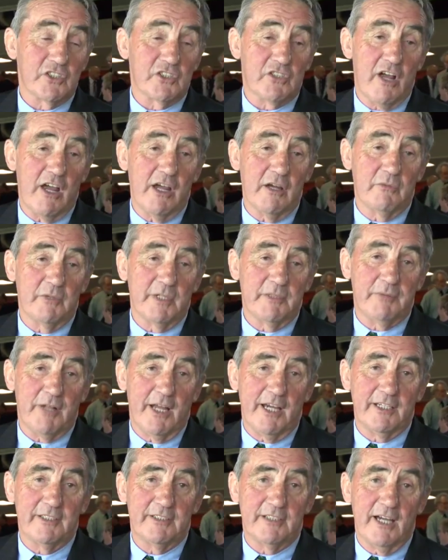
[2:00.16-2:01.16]
Australia. We
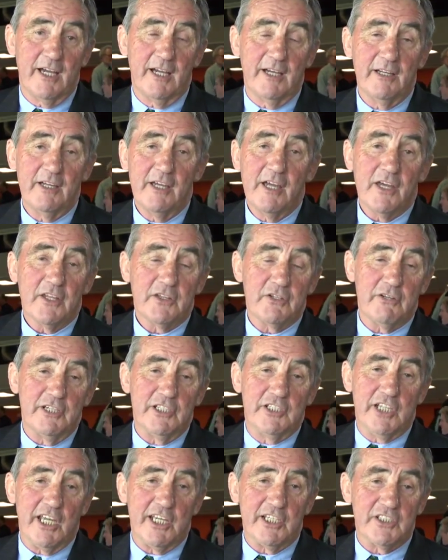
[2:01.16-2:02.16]
played 3
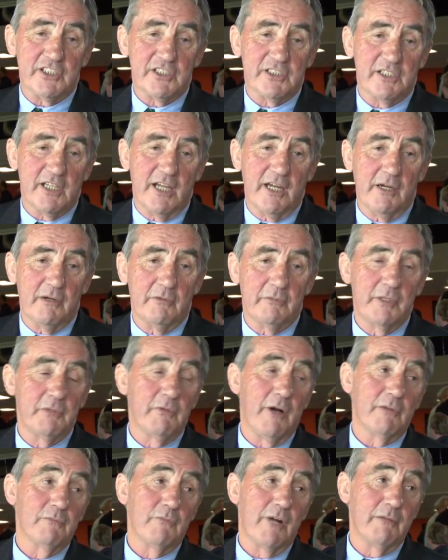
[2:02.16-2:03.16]
tests. We
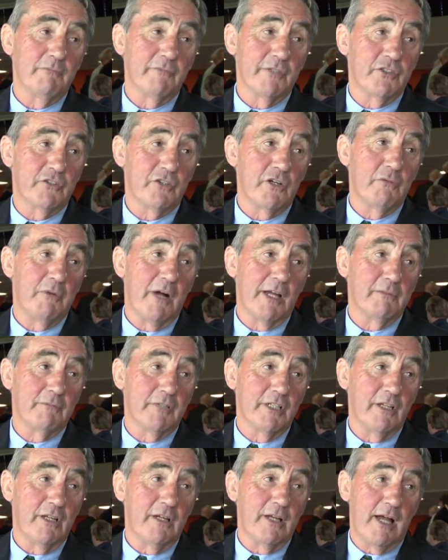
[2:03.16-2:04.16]
won 1, we drew 1.
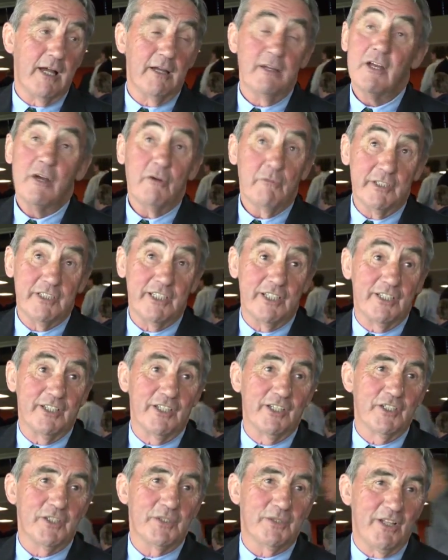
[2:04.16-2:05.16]
We didn't
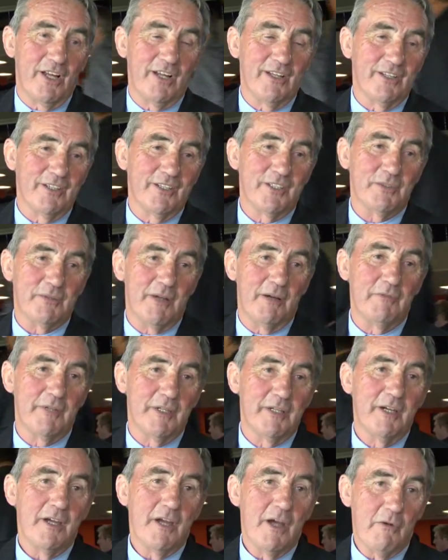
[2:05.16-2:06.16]
lose 1.
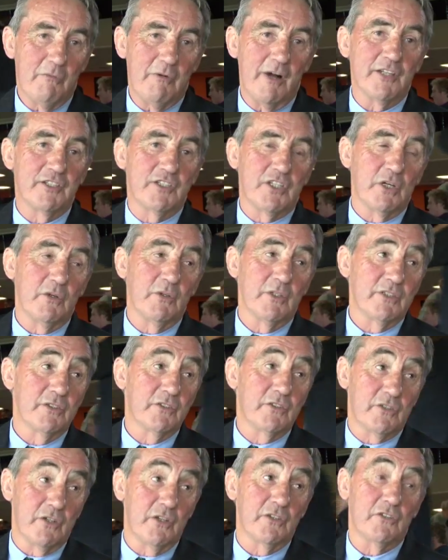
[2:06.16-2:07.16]
We won 2
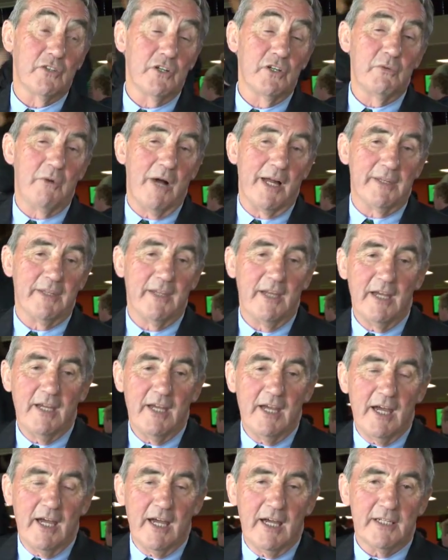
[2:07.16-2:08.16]
and drew 1.
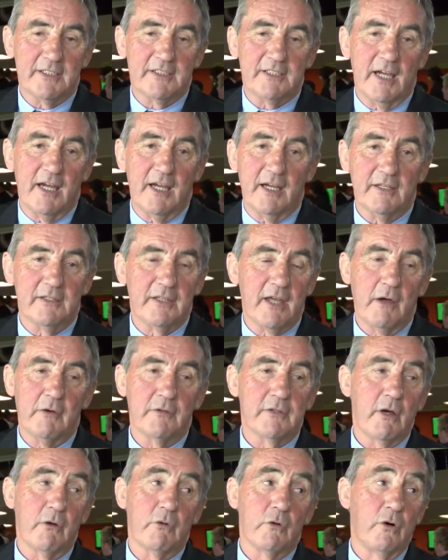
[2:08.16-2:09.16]
But
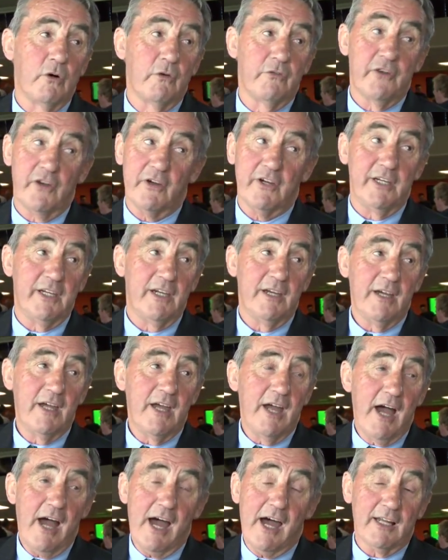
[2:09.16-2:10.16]
they were all very
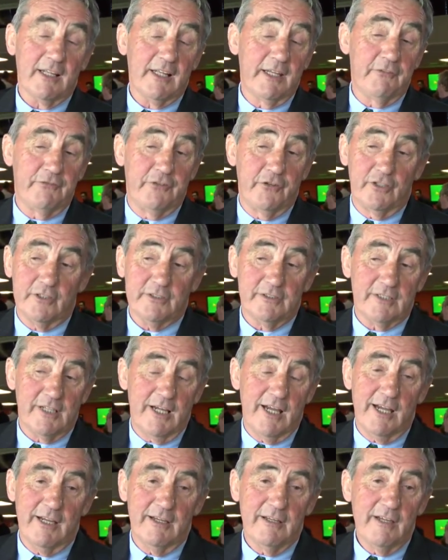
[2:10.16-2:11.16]
hardly fought.
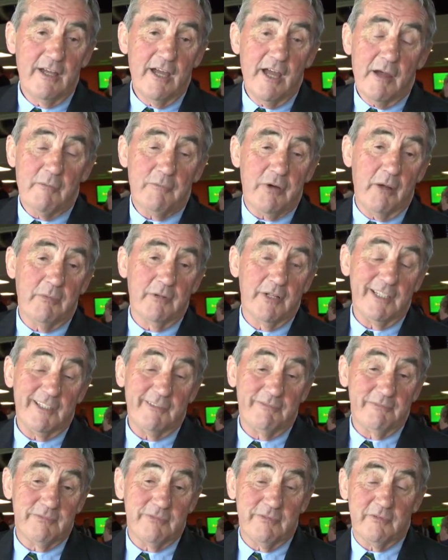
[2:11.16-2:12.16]
Probably
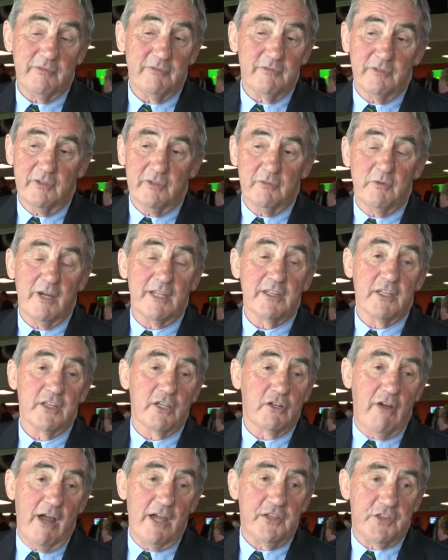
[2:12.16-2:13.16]
one of
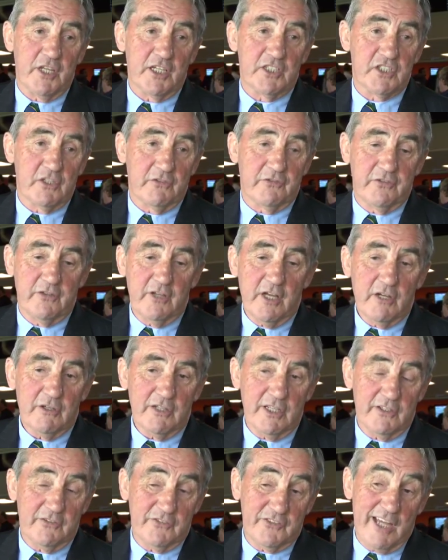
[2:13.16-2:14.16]
the great things that
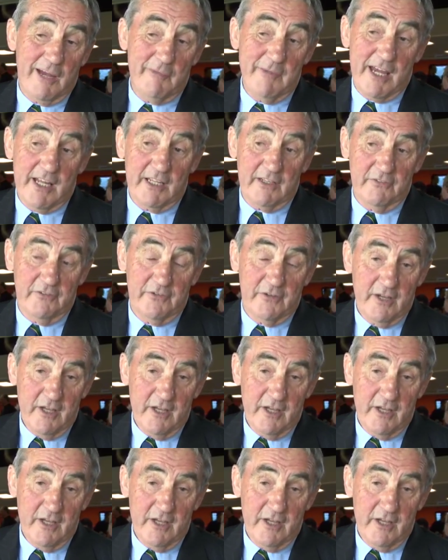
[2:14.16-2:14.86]
have come out of